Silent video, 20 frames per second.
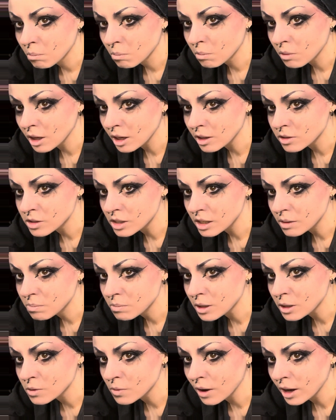they can see.
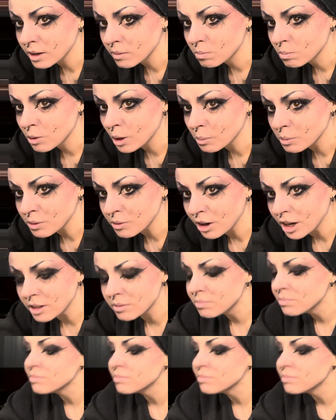It's fine. They'll be fine.